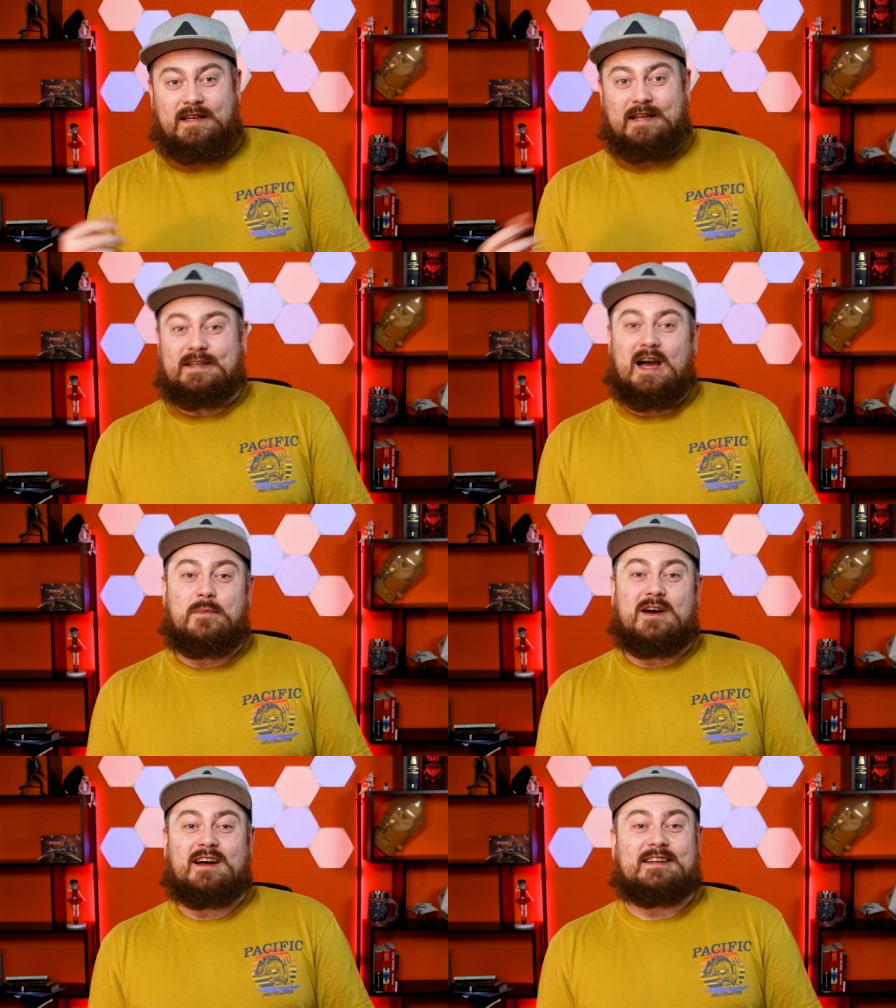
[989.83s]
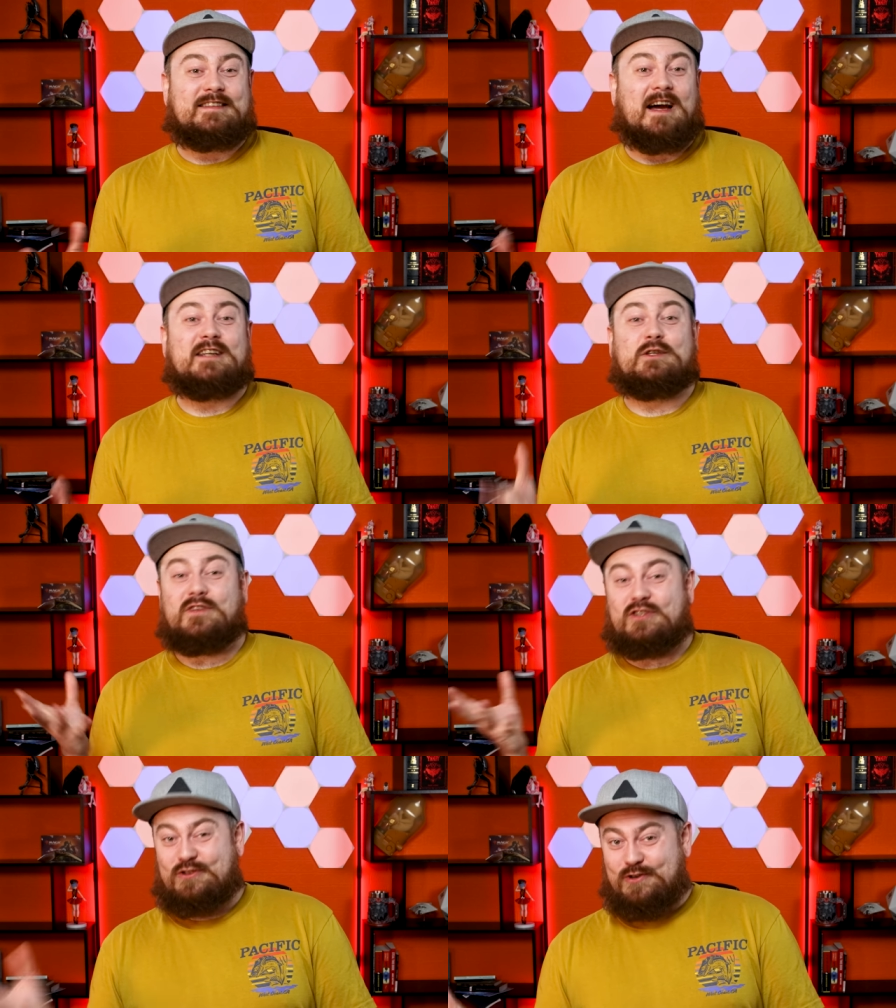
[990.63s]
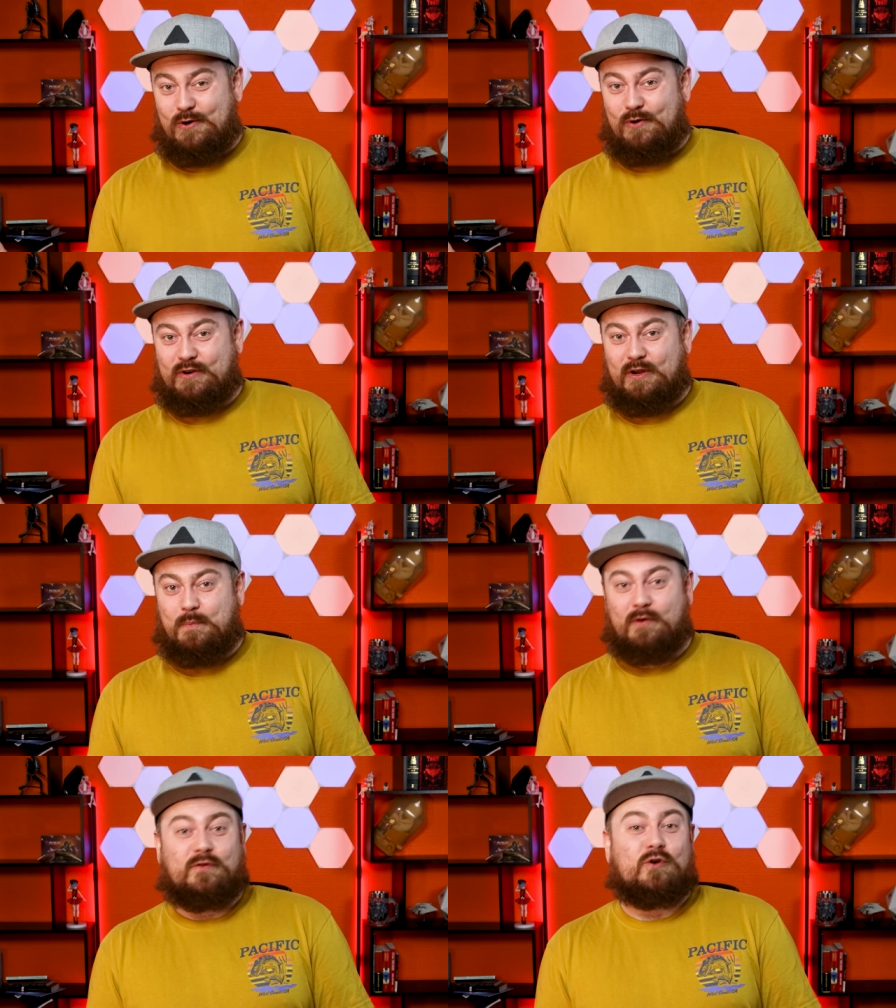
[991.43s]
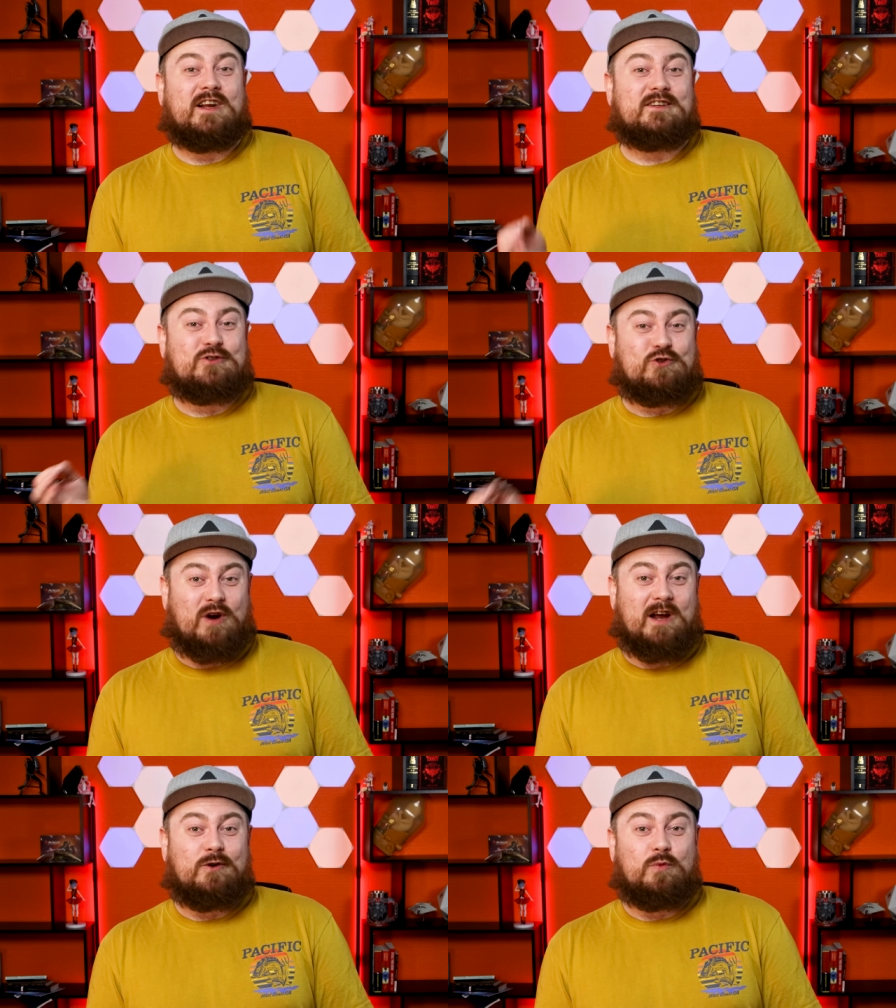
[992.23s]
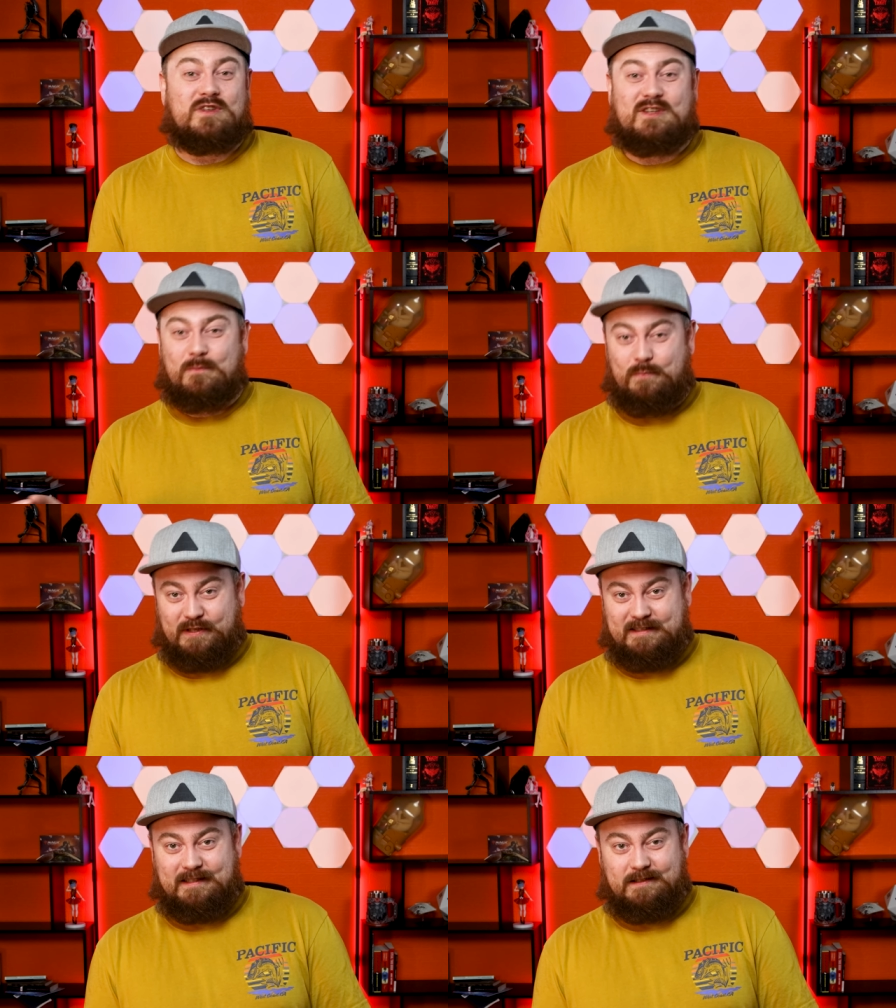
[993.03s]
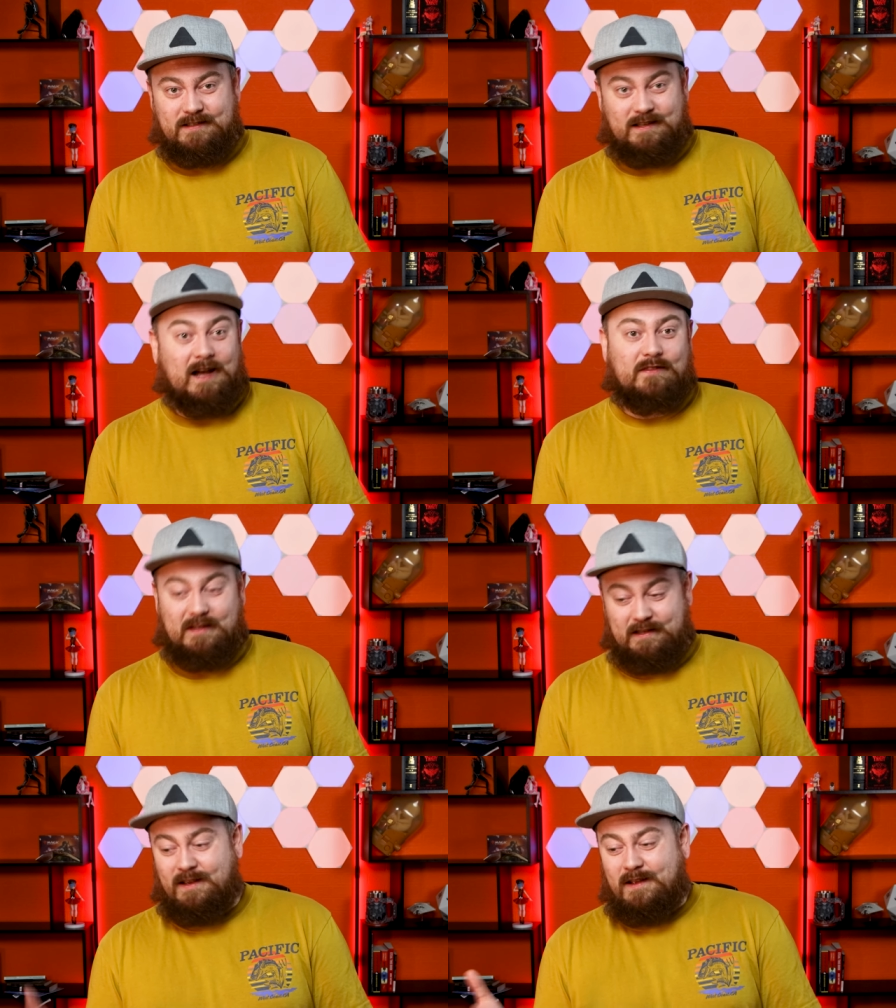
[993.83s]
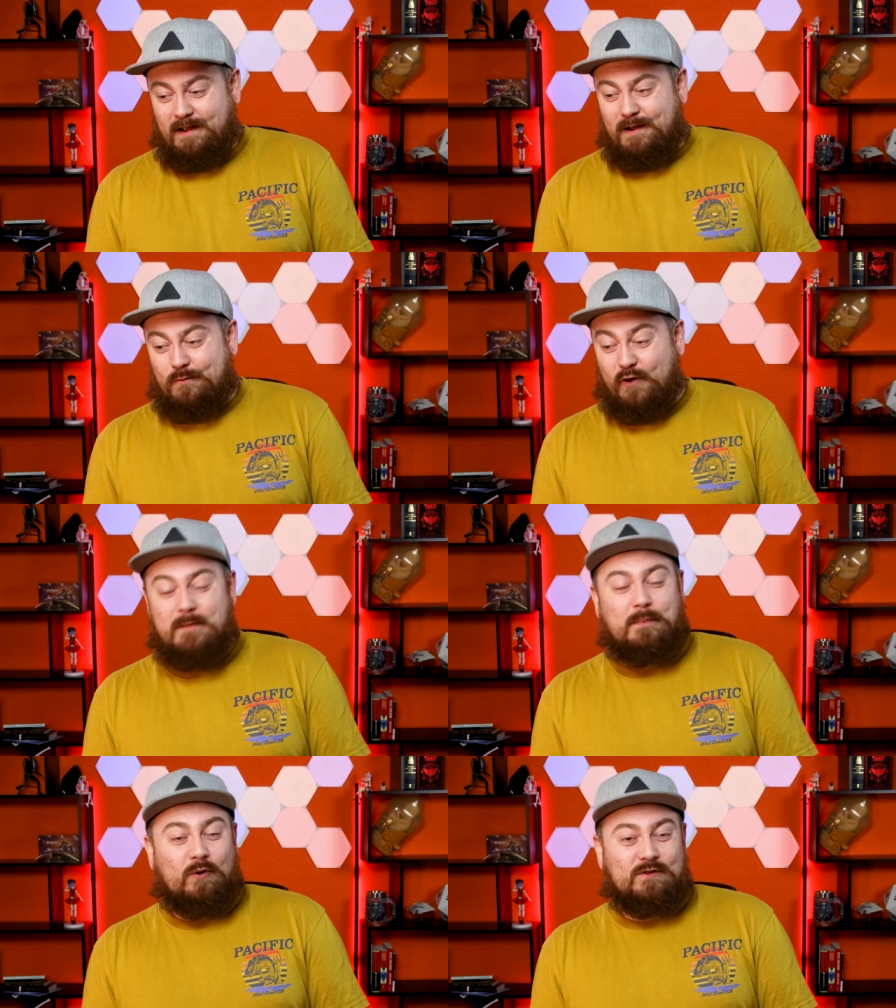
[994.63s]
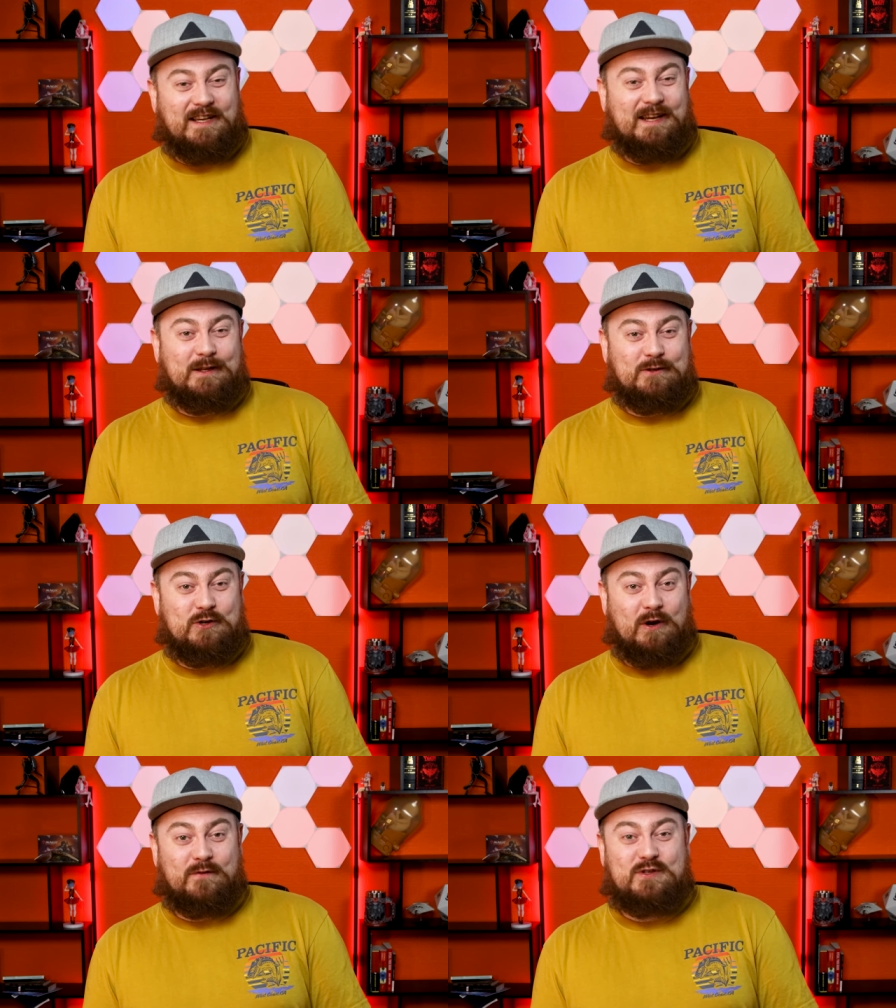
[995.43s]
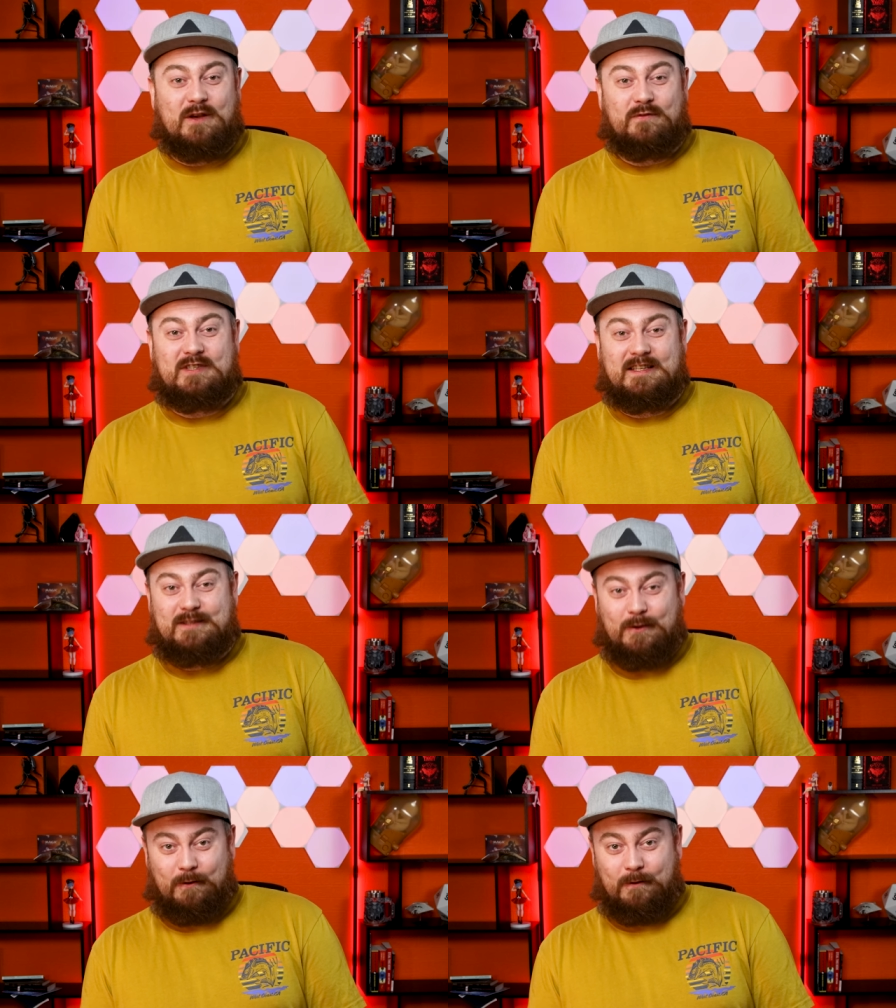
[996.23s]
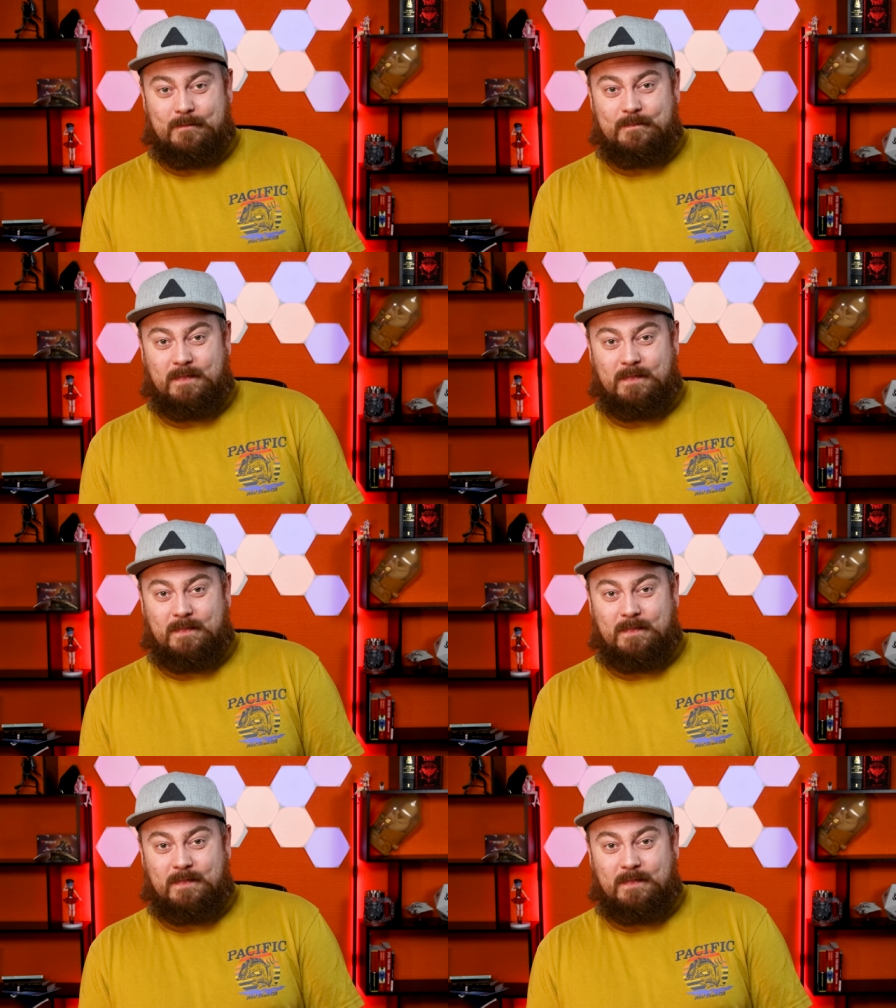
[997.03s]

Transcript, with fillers: Kadama died of a stroke before his trial was completed at the ripe old age of 72.